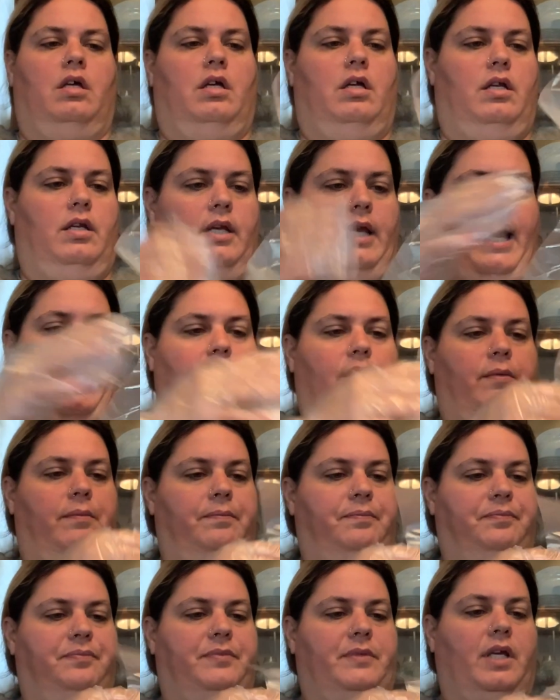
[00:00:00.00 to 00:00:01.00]
now,
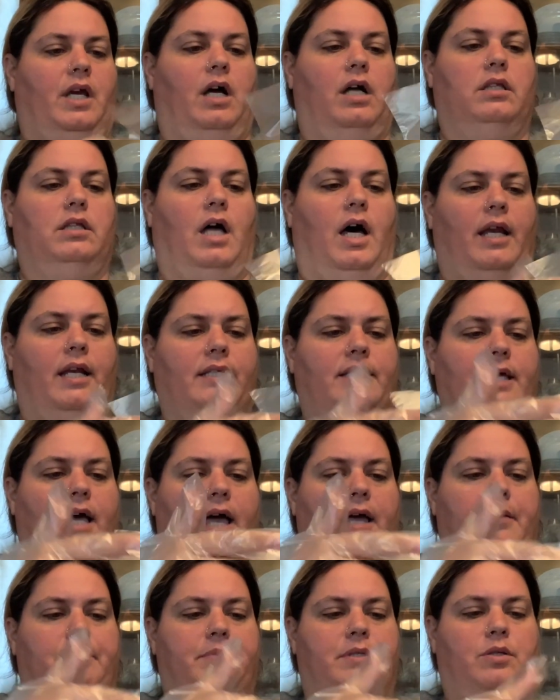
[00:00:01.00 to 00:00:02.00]
a lot of
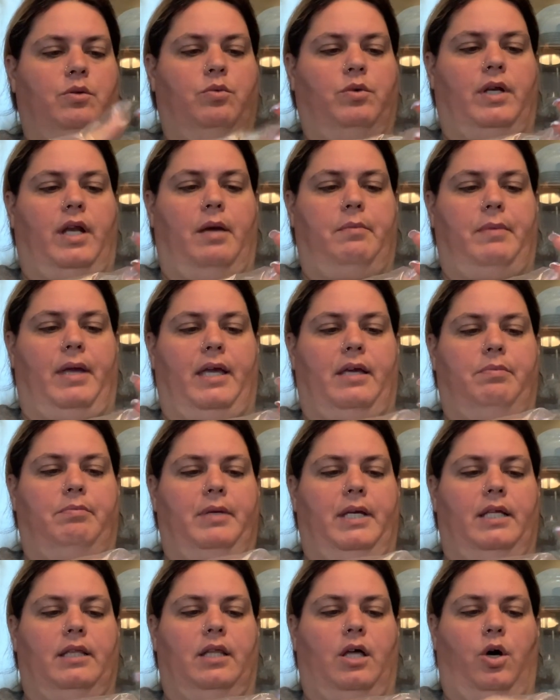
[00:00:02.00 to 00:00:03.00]
times when I make
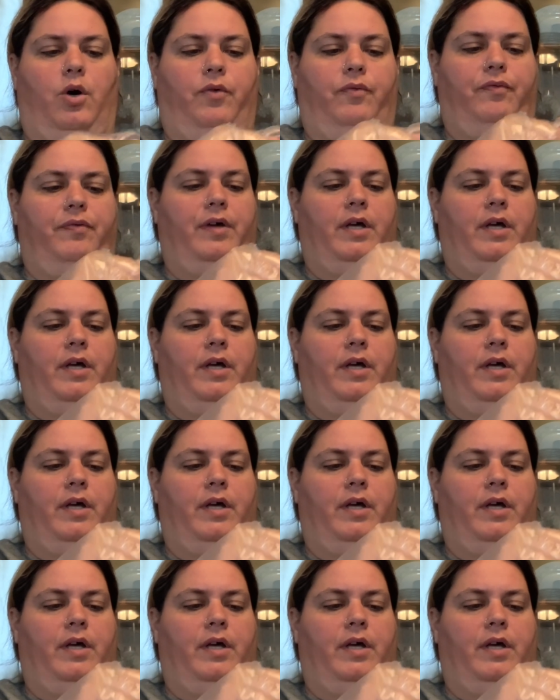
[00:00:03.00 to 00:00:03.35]
meatloaf,